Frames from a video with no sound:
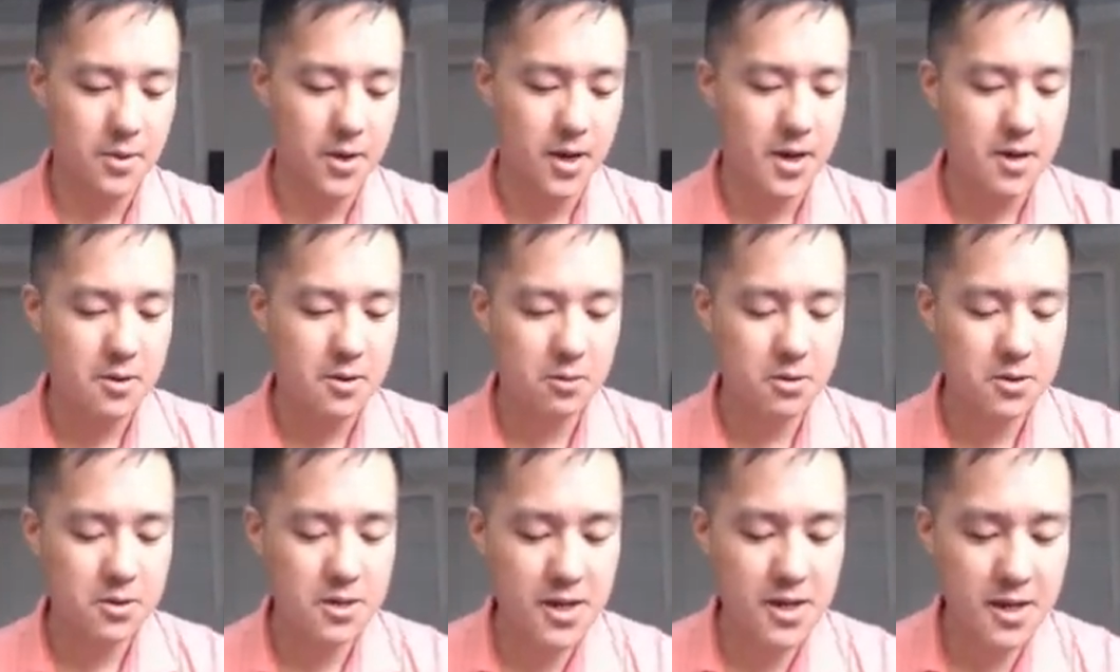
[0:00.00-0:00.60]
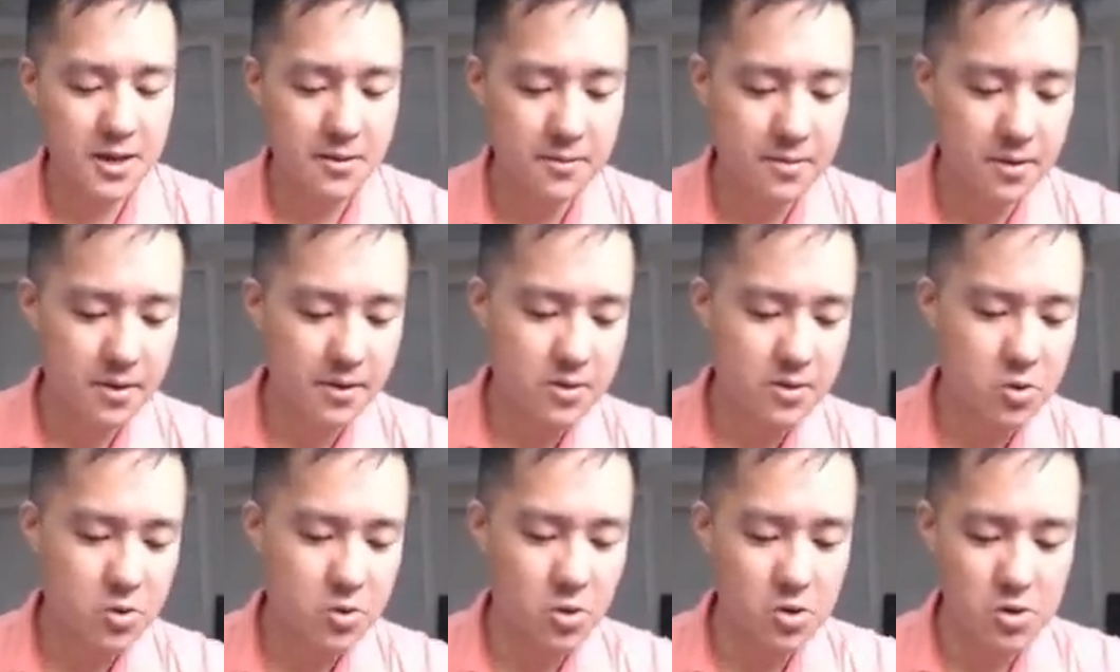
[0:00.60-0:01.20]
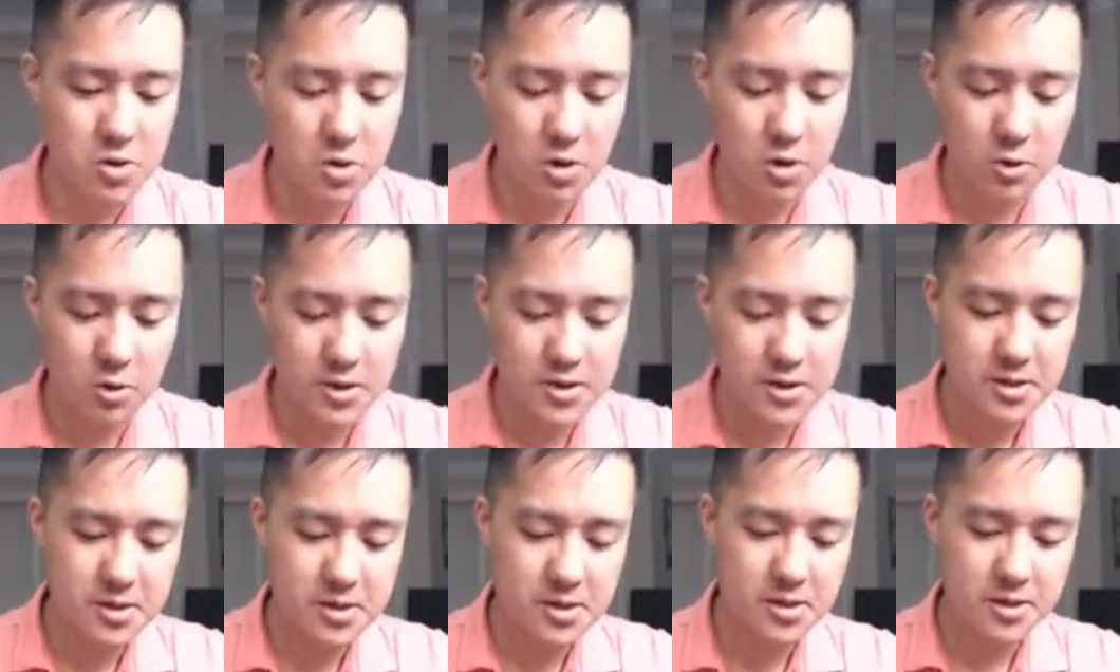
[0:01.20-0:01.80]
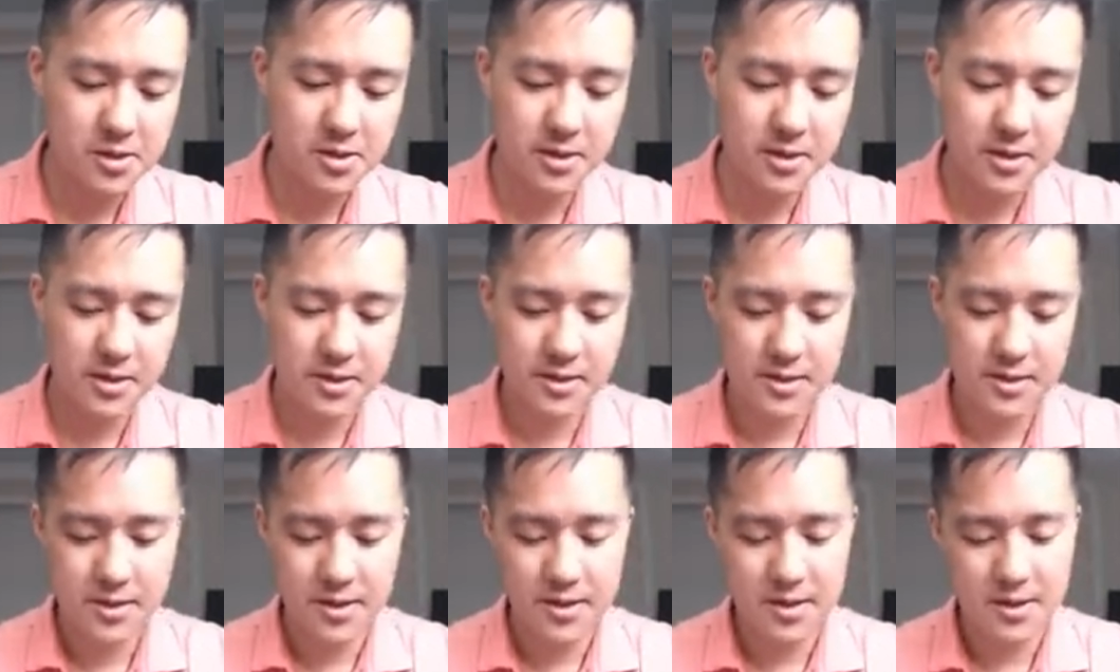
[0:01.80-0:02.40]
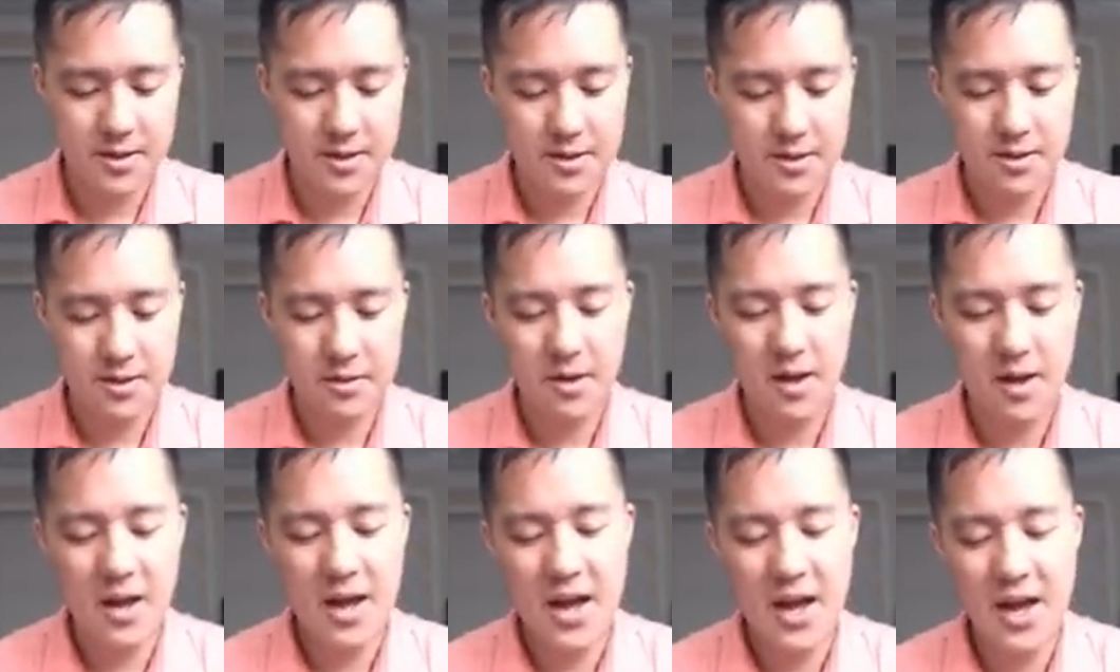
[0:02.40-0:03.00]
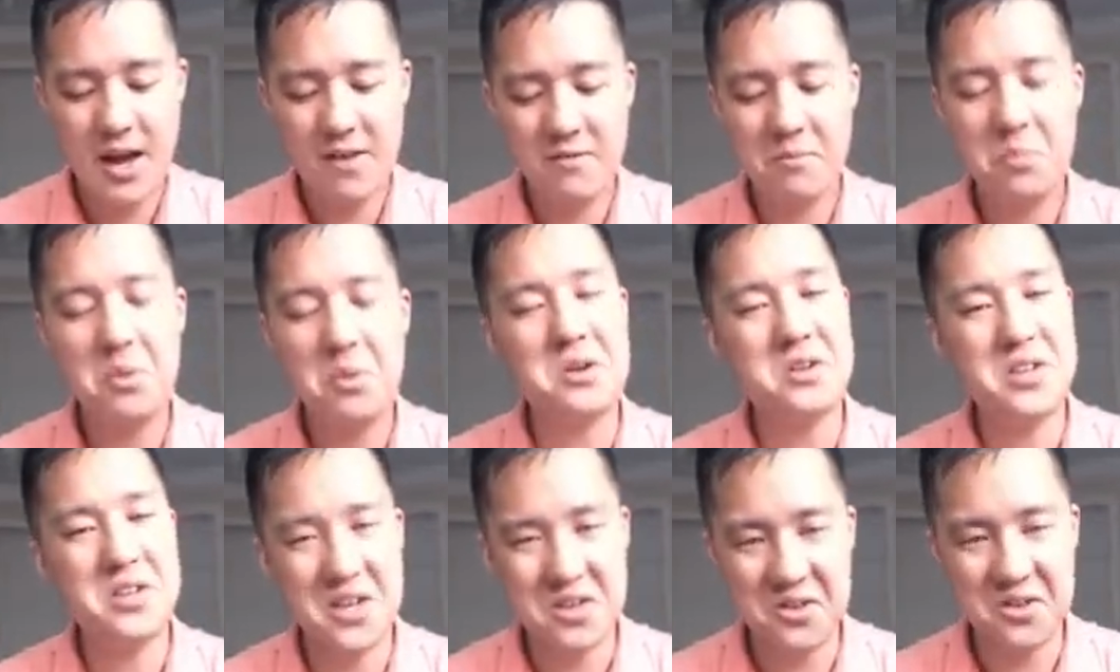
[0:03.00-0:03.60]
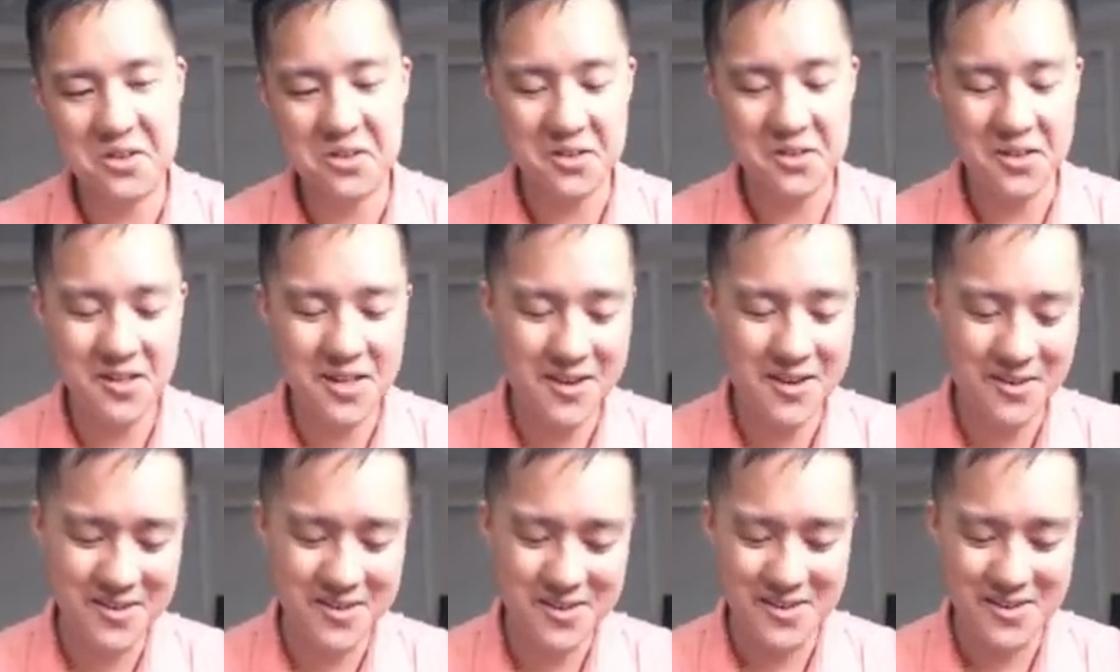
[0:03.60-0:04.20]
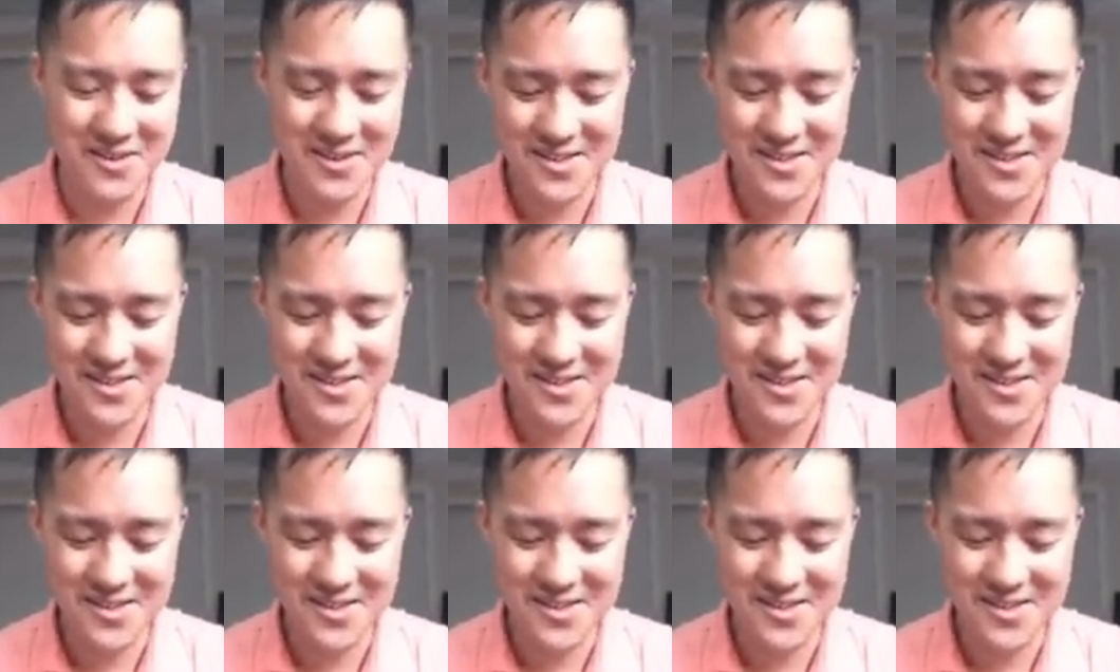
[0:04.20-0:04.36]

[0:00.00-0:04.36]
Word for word: hey, we'll take it. Swords are always have potential. I was about to